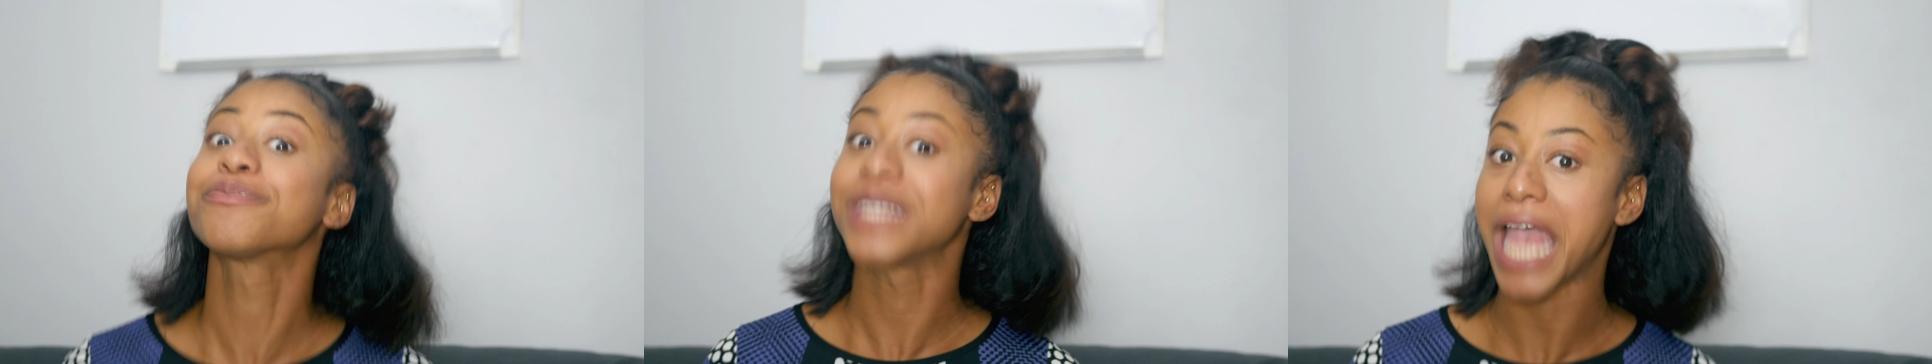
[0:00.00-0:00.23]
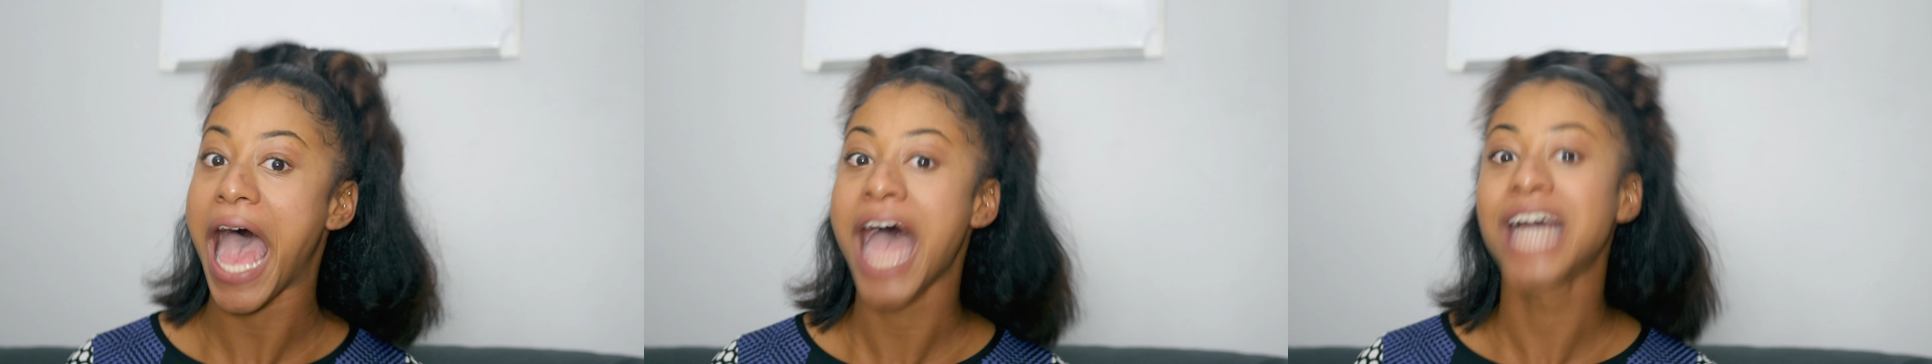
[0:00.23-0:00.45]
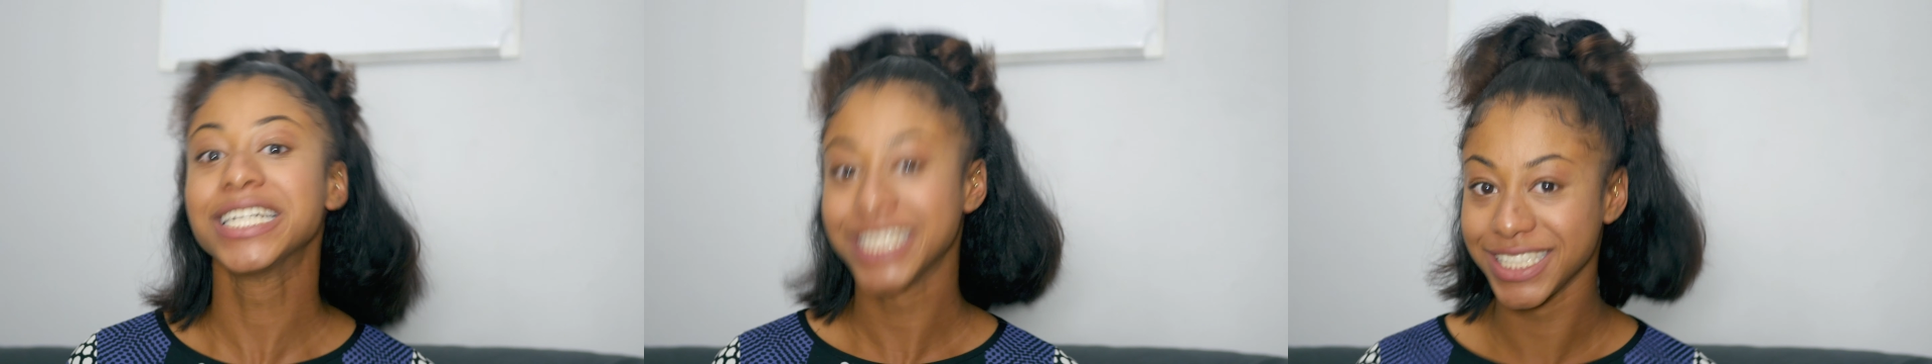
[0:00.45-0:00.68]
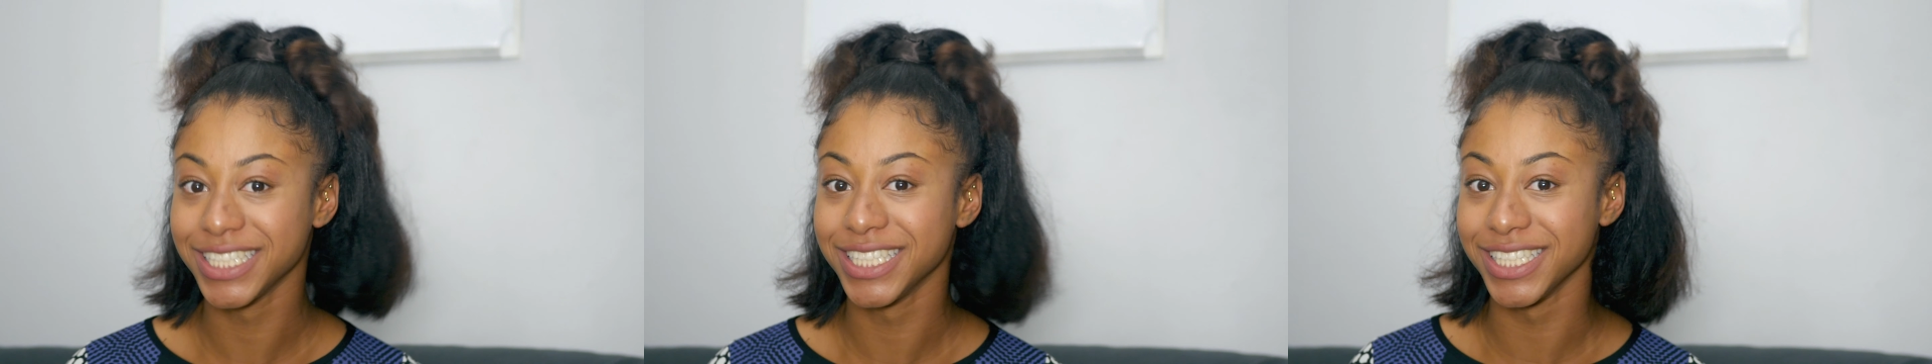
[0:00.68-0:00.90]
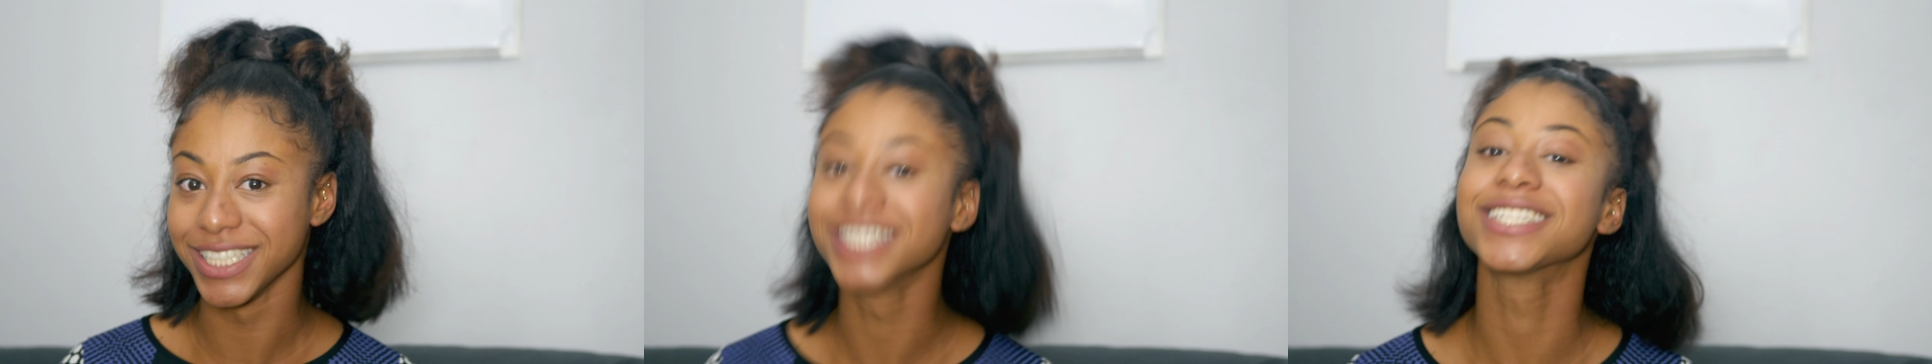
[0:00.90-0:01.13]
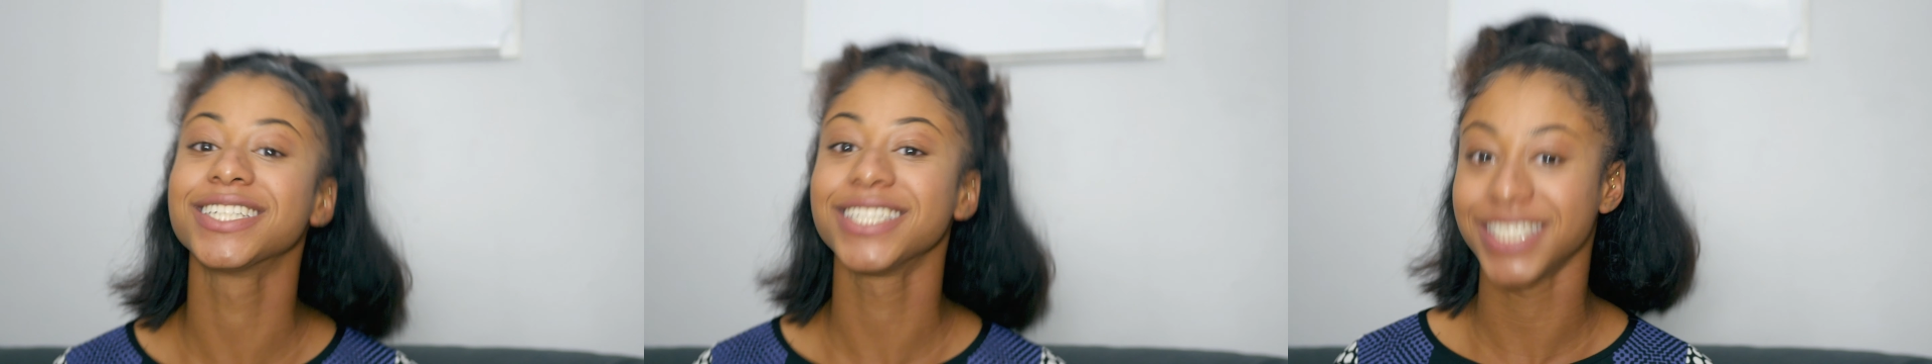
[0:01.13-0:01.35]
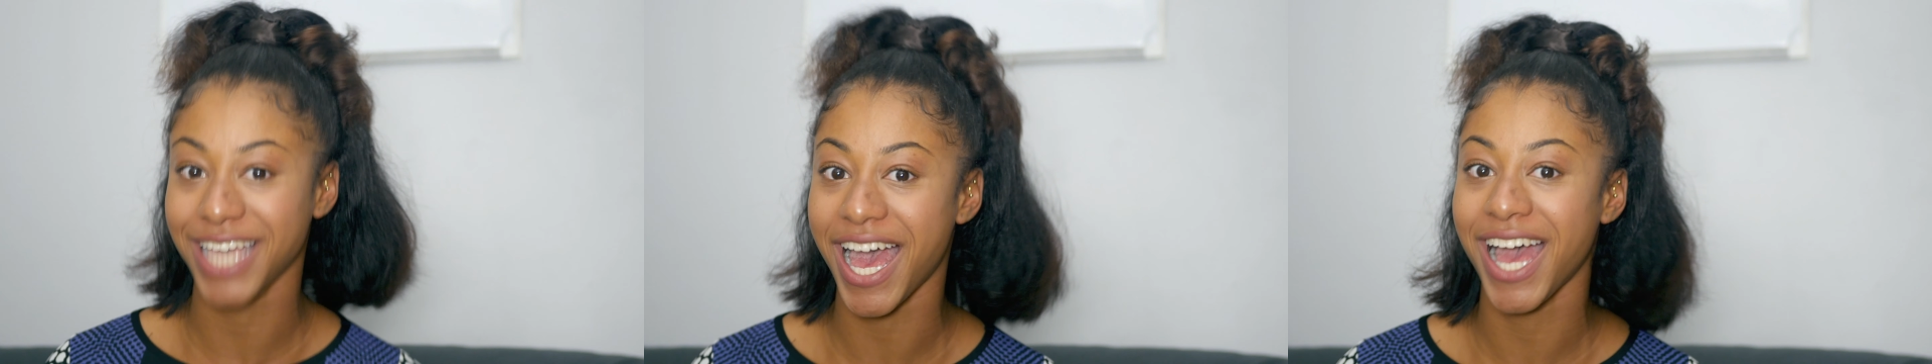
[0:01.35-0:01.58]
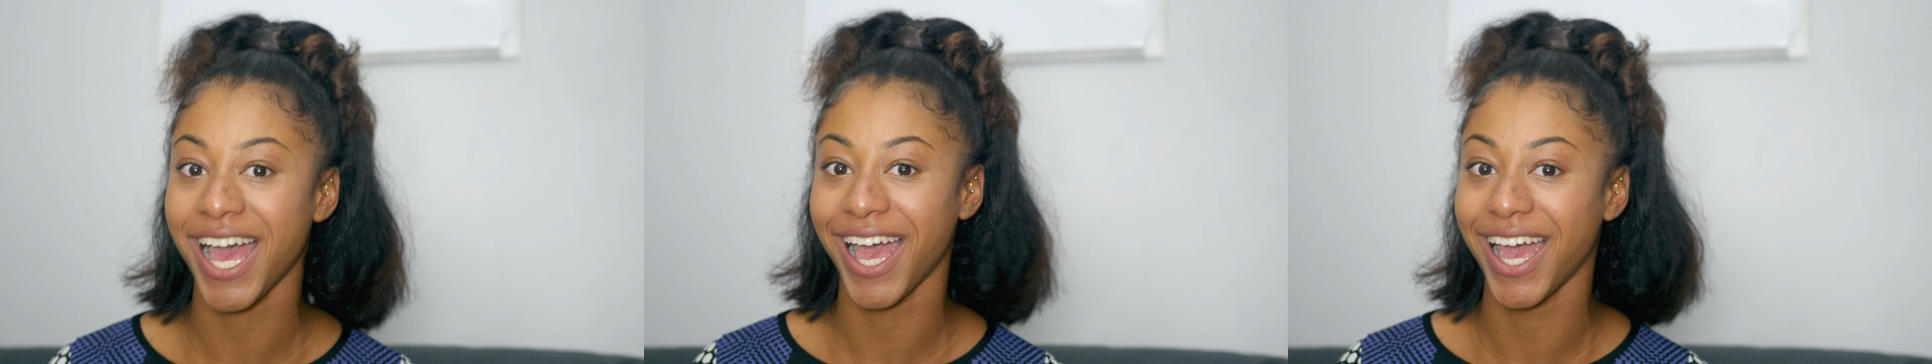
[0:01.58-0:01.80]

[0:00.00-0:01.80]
Yeah. Yeah.